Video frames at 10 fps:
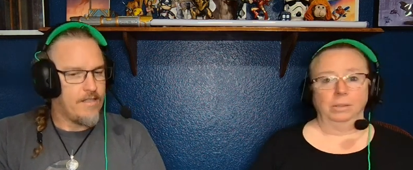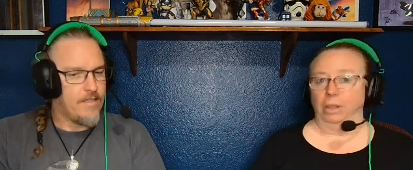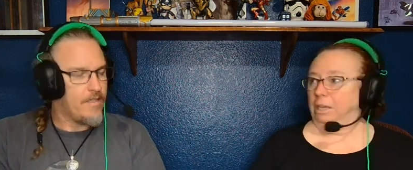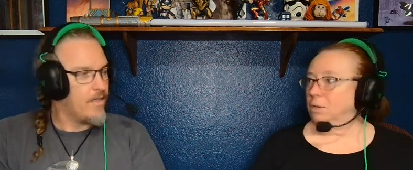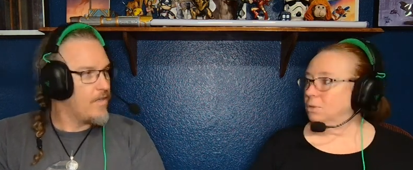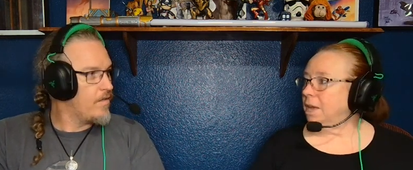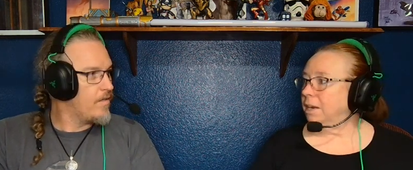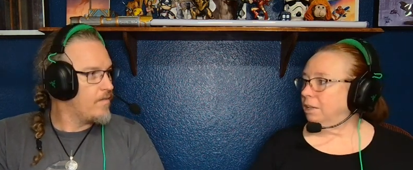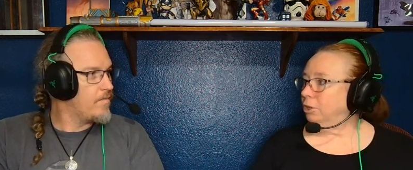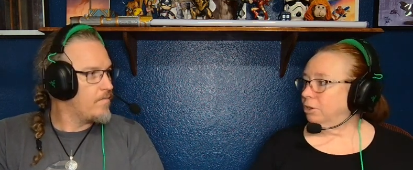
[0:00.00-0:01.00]
Speaker 1: I, like you said,
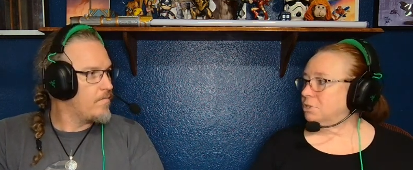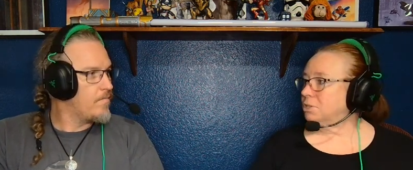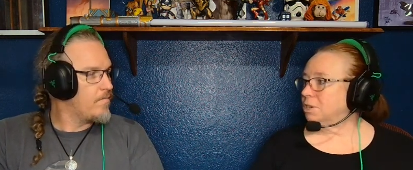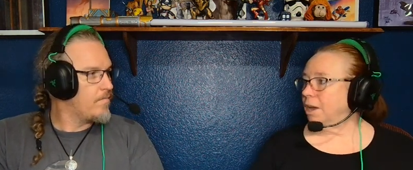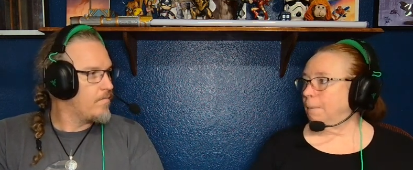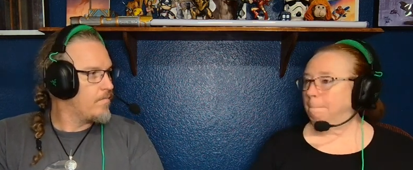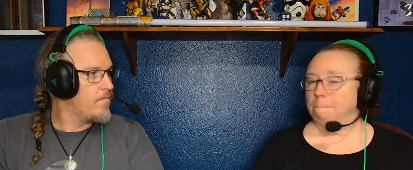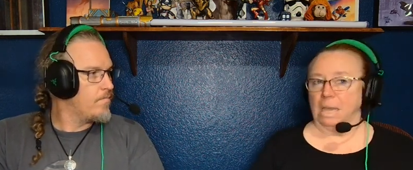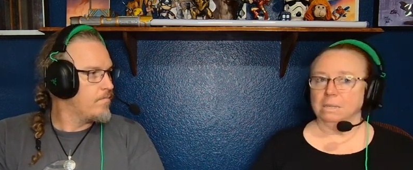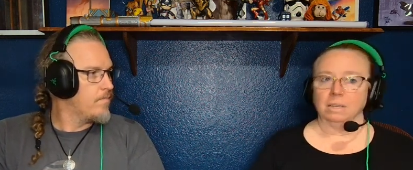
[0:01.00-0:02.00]
it looks
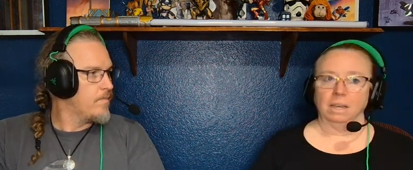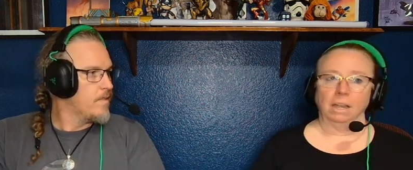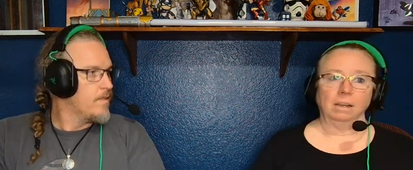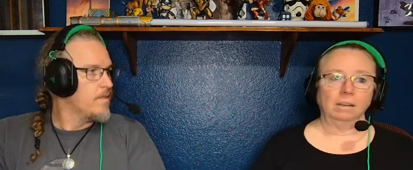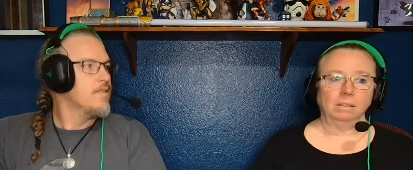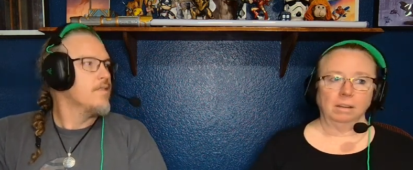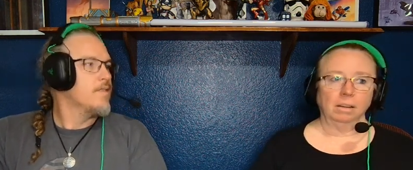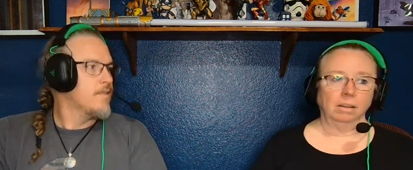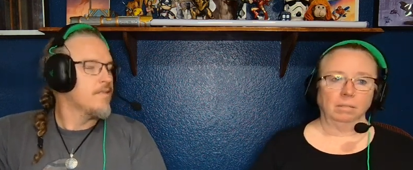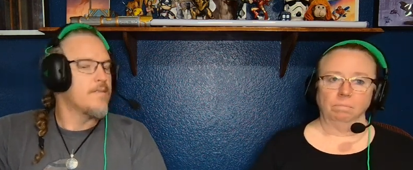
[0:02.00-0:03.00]
amazing.
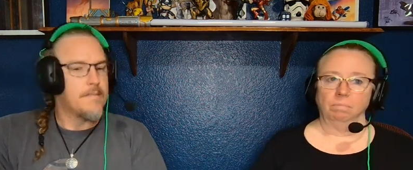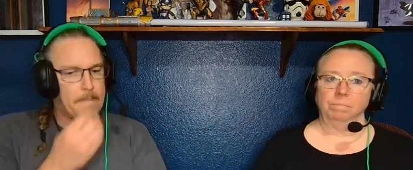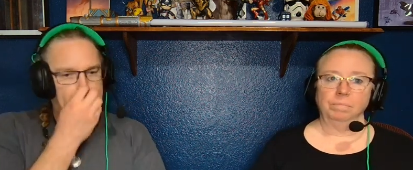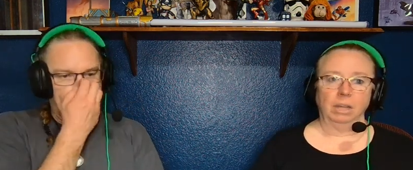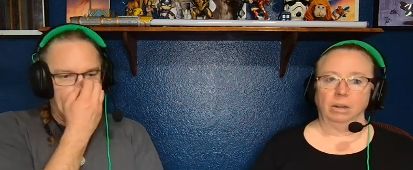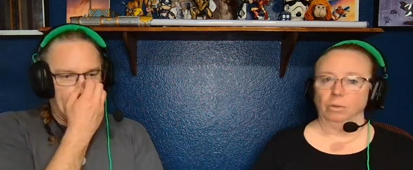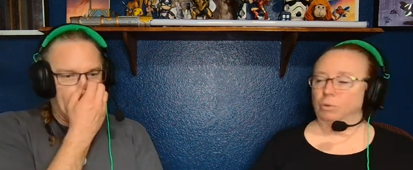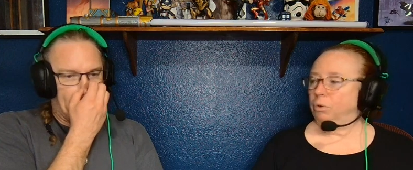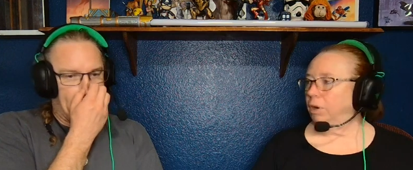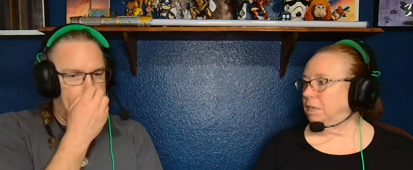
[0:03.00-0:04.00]
Um, you know,
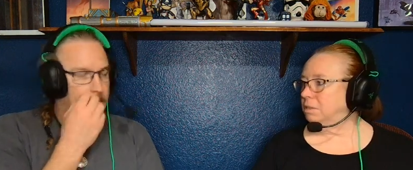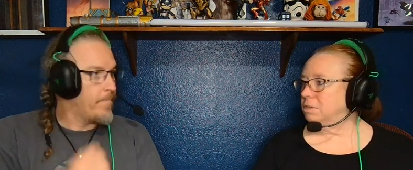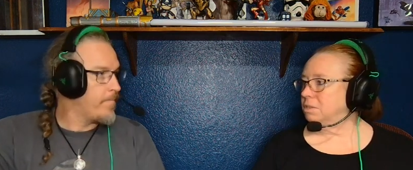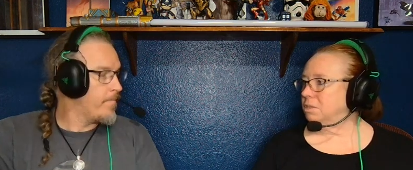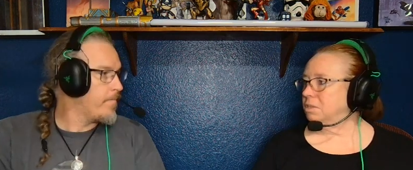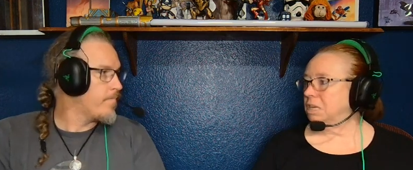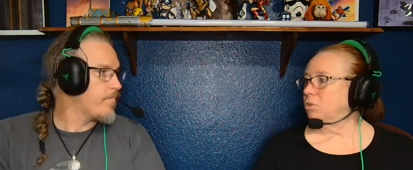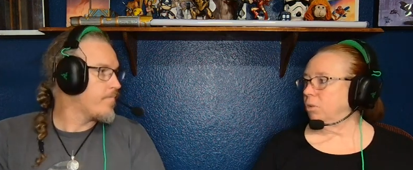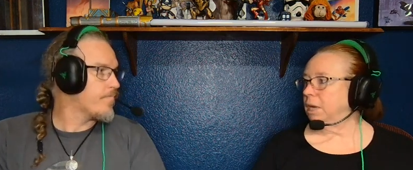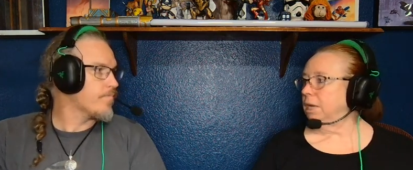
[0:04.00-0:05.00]
great
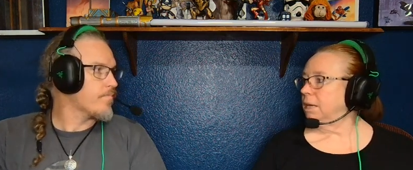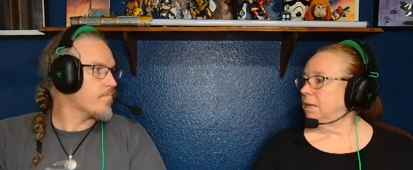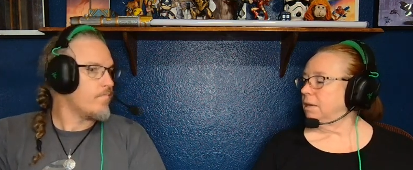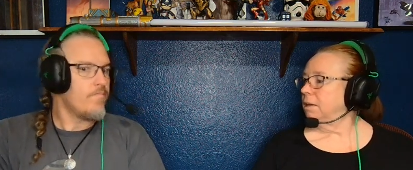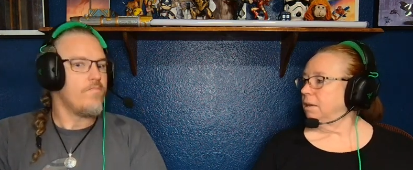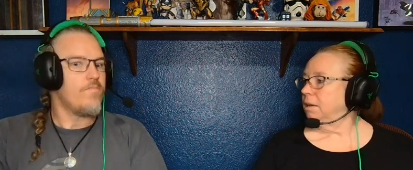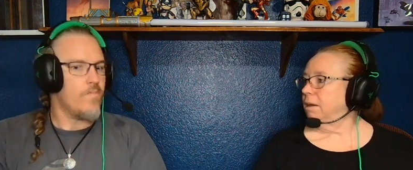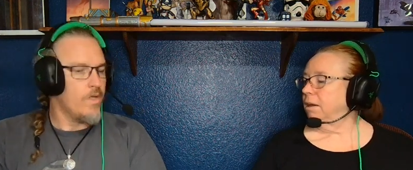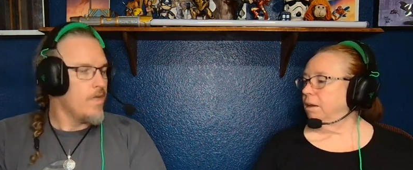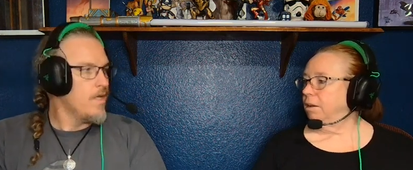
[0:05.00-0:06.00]
scenery.
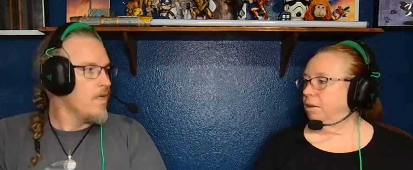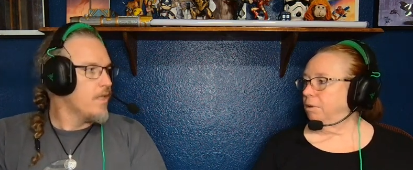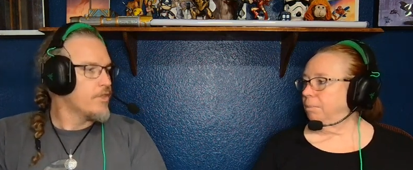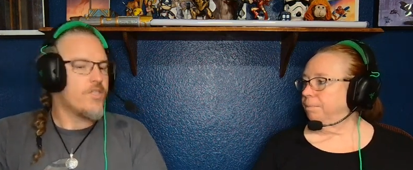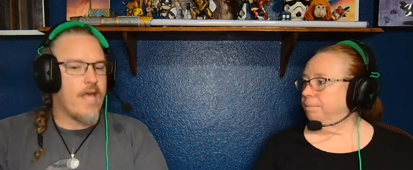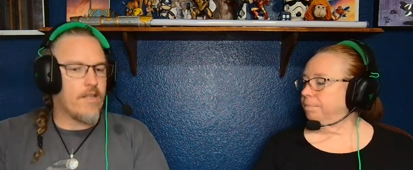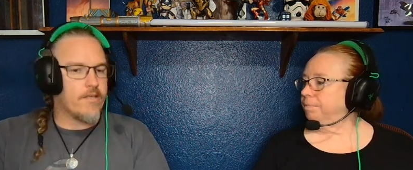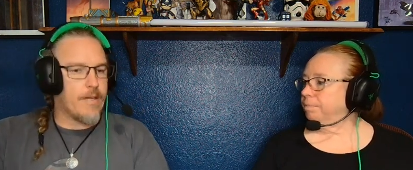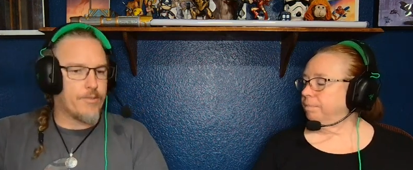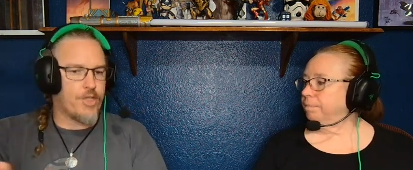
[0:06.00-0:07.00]
Speaker 2: Um, just the
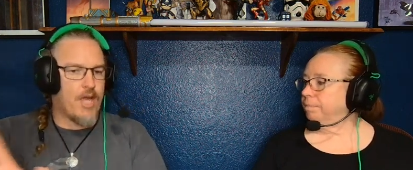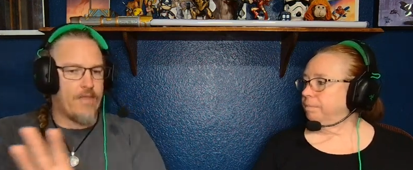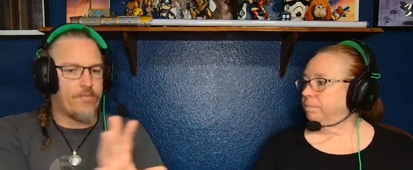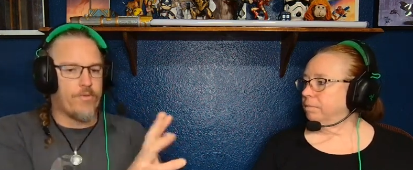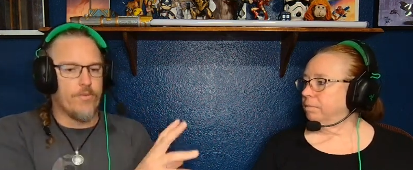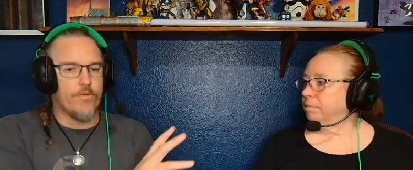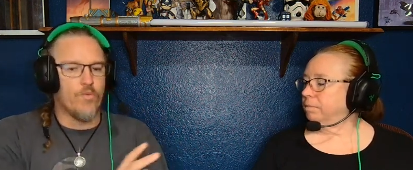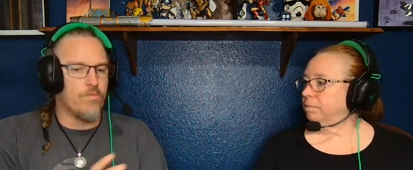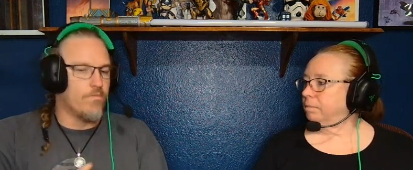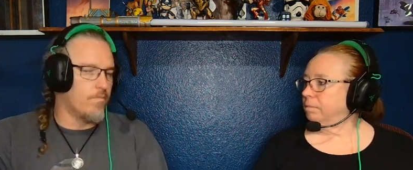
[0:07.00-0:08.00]
helicopter shot
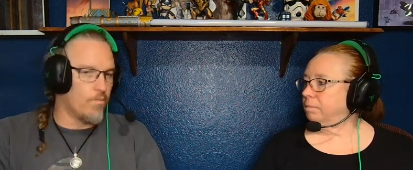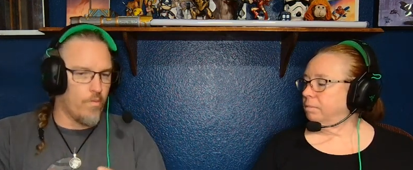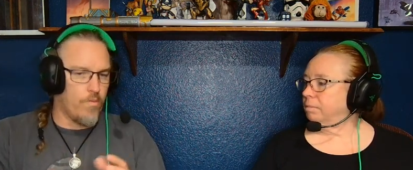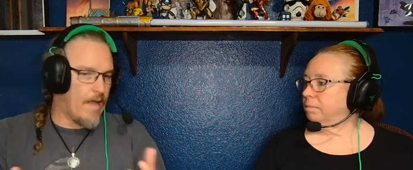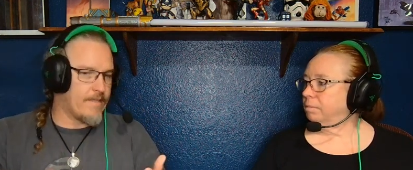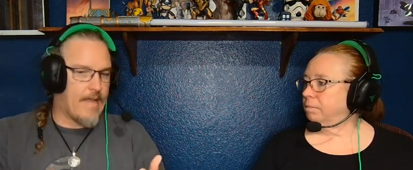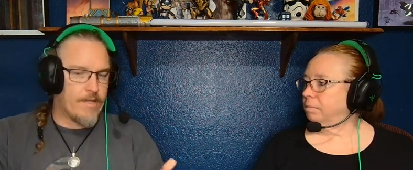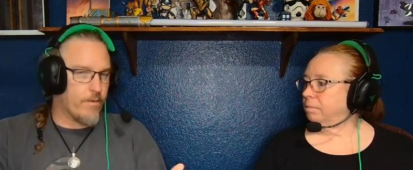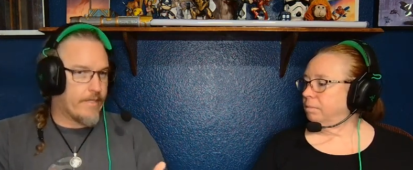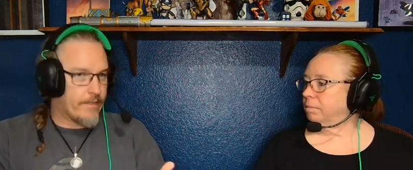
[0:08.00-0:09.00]
through. I
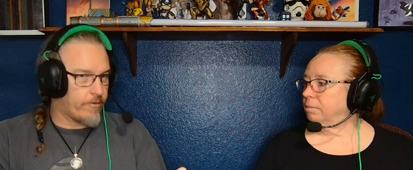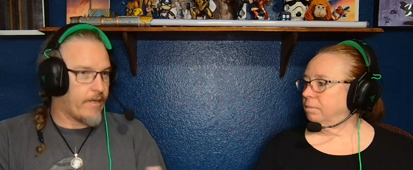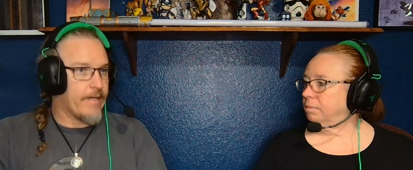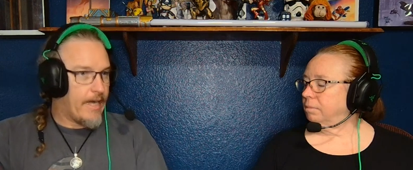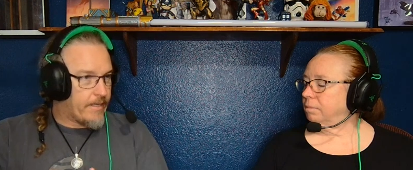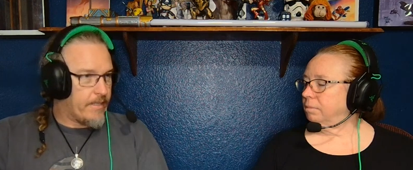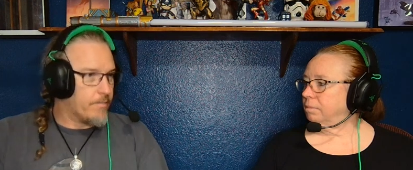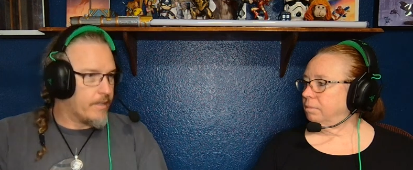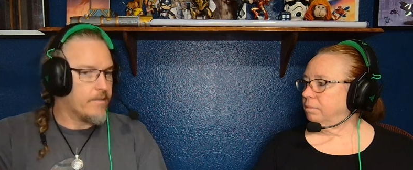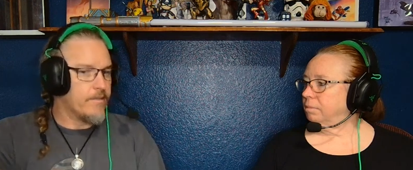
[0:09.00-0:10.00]
know it's not the Grand Canyon,
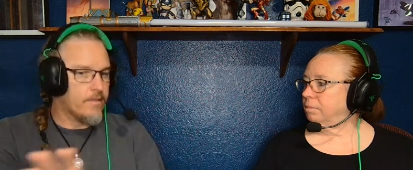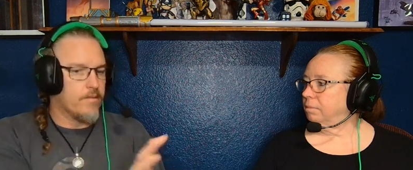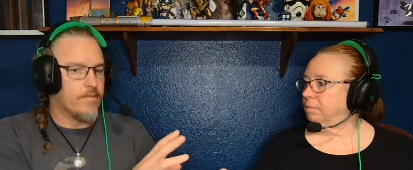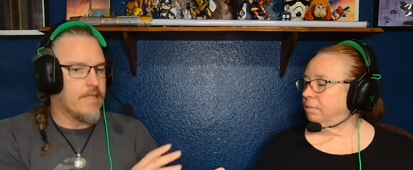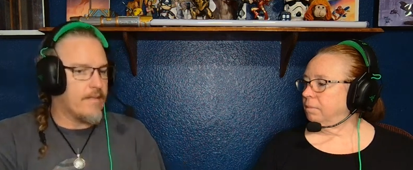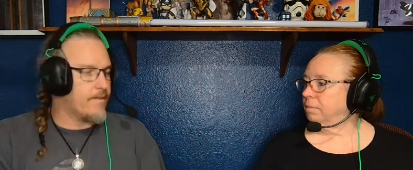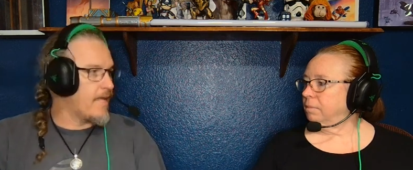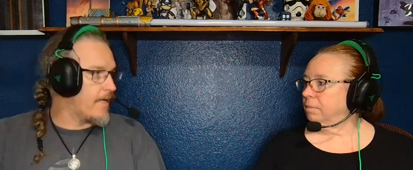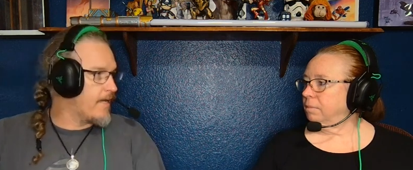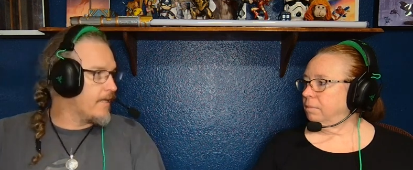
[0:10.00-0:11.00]
but that
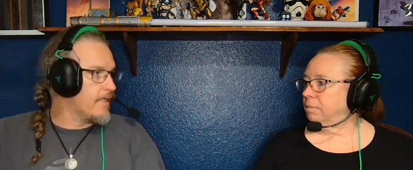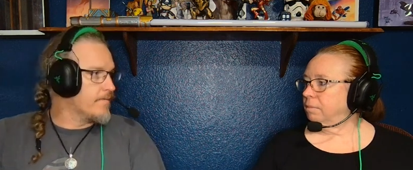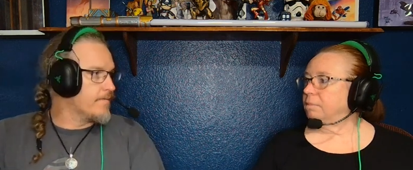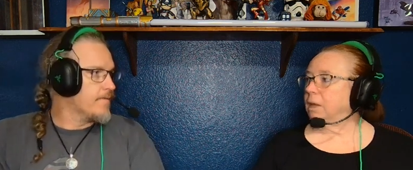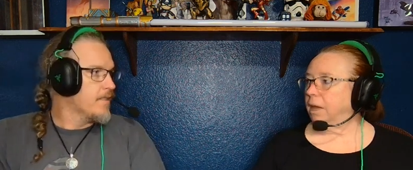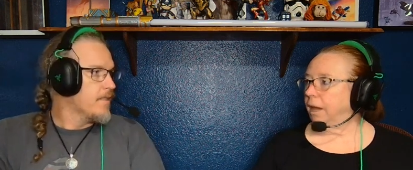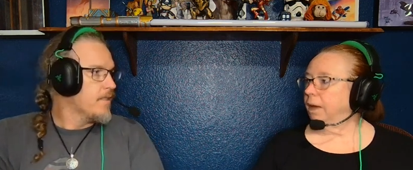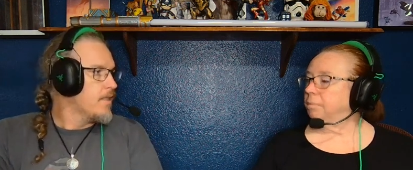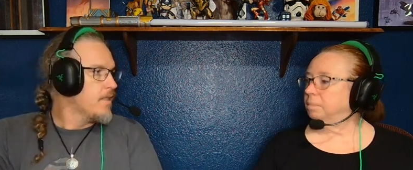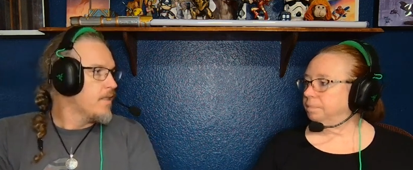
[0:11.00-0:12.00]
that kind of yeah.